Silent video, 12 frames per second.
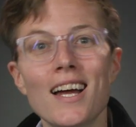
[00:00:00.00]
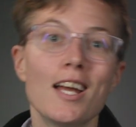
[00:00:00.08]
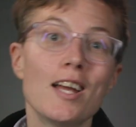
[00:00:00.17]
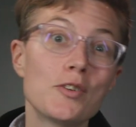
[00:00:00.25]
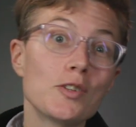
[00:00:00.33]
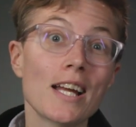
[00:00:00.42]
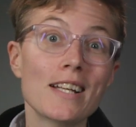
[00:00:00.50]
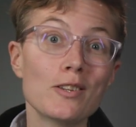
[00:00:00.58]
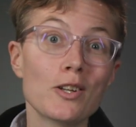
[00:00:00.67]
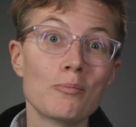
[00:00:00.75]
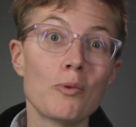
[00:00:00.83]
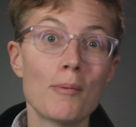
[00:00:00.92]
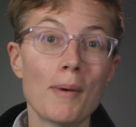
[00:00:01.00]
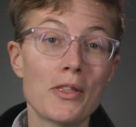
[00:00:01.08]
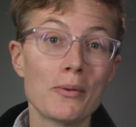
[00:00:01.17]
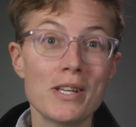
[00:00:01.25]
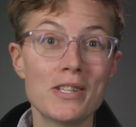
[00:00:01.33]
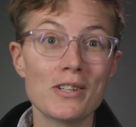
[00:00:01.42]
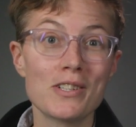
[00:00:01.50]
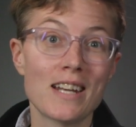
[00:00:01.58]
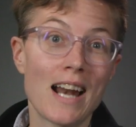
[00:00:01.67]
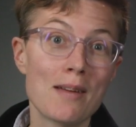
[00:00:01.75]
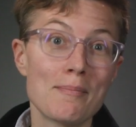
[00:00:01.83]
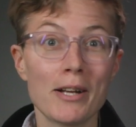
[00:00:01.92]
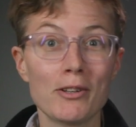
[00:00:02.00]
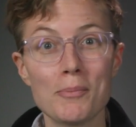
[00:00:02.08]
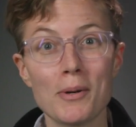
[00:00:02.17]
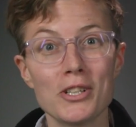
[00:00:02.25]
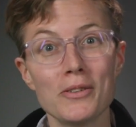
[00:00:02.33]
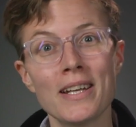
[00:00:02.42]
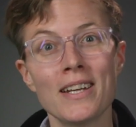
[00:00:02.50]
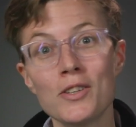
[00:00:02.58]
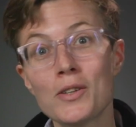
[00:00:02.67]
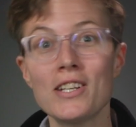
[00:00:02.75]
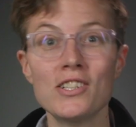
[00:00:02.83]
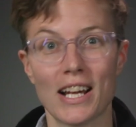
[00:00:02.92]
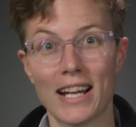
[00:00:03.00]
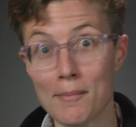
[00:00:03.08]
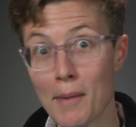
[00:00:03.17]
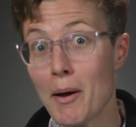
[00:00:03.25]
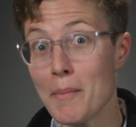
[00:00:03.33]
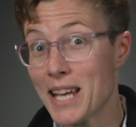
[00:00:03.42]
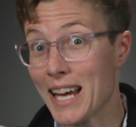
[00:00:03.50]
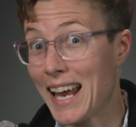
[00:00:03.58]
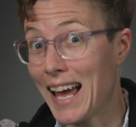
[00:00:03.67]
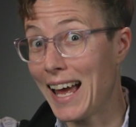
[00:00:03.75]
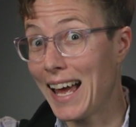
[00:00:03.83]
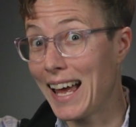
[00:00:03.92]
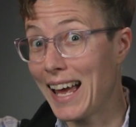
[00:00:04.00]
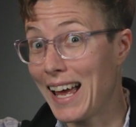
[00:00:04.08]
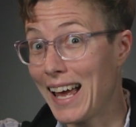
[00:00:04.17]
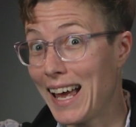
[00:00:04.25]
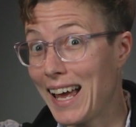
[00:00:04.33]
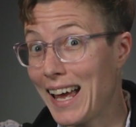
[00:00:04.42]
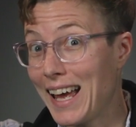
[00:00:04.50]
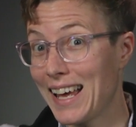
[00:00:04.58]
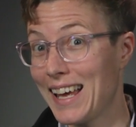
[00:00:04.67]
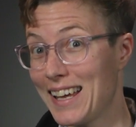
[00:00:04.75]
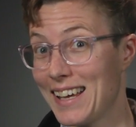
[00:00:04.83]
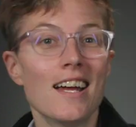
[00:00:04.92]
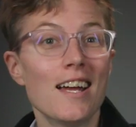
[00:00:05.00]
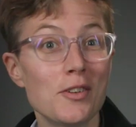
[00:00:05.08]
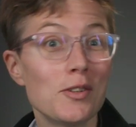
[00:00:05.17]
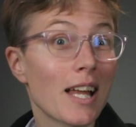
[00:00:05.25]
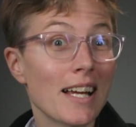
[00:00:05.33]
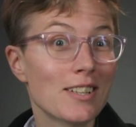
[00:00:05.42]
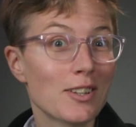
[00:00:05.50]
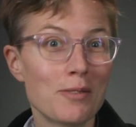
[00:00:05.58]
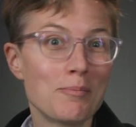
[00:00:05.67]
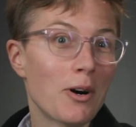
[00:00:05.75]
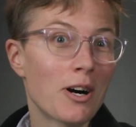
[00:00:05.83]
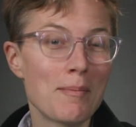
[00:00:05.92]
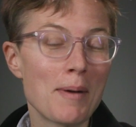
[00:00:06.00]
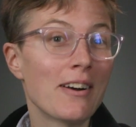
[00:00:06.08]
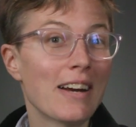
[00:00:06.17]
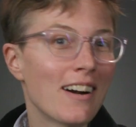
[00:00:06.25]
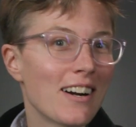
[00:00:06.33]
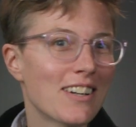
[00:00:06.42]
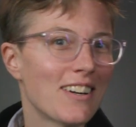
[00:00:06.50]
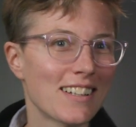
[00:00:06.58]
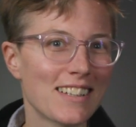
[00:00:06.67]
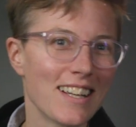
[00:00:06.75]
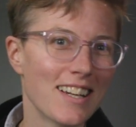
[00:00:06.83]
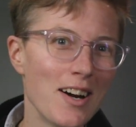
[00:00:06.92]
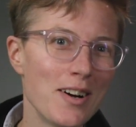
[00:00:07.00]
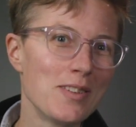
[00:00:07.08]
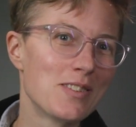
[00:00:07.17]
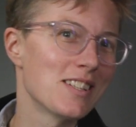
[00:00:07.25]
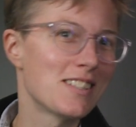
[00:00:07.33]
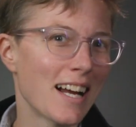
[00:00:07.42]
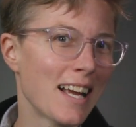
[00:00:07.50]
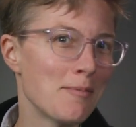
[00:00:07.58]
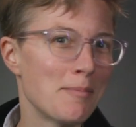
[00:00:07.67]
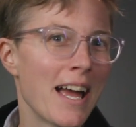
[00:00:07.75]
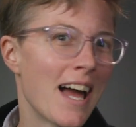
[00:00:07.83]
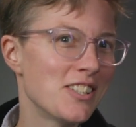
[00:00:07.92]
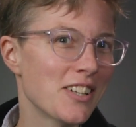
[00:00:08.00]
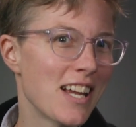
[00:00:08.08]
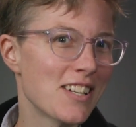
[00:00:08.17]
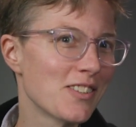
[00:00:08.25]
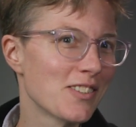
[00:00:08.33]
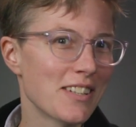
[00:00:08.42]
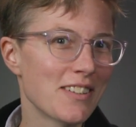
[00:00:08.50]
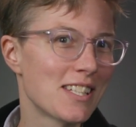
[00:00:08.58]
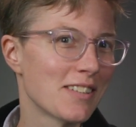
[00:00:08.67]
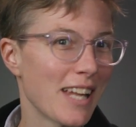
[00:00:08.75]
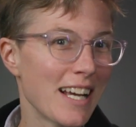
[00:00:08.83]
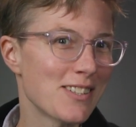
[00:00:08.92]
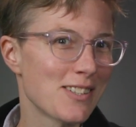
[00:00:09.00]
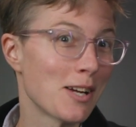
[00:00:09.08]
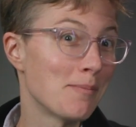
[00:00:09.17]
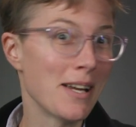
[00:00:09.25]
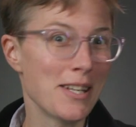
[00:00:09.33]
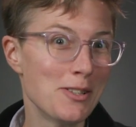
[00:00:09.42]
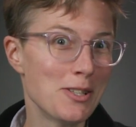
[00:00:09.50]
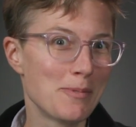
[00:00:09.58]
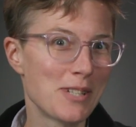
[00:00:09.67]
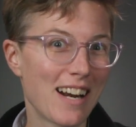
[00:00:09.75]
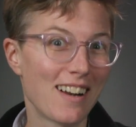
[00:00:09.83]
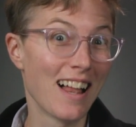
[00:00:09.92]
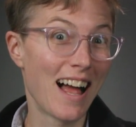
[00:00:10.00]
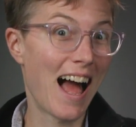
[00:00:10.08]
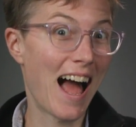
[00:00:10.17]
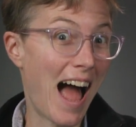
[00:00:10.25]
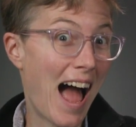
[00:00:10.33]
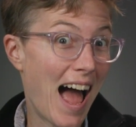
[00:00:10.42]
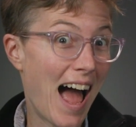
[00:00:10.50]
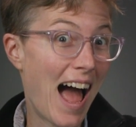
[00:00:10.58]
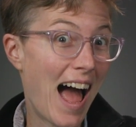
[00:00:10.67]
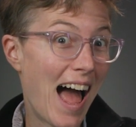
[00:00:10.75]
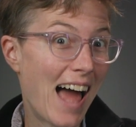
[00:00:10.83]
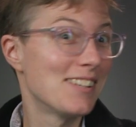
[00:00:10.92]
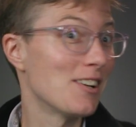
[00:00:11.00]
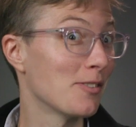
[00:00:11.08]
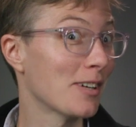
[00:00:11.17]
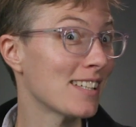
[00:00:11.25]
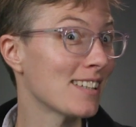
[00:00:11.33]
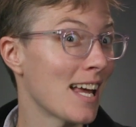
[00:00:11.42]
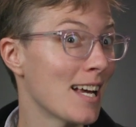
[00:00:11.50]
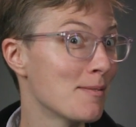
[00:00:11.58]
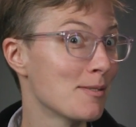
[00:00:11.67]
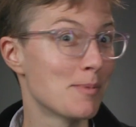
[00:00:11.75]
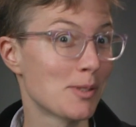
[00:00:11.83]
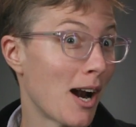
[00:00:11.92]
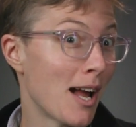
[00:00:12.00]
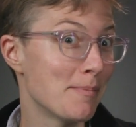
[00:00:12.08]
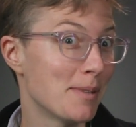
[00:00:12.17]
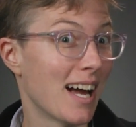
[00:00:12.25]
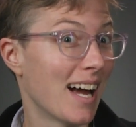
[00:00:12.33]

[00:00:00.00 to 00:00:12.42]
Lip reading: If you'd like to learn more about the research that I and my group are doing, you can check out my website. If you'd like to learn more about error-correcting codes, check out my educational series of lectures on my YouTube channel. Don't forget to like and subscribe.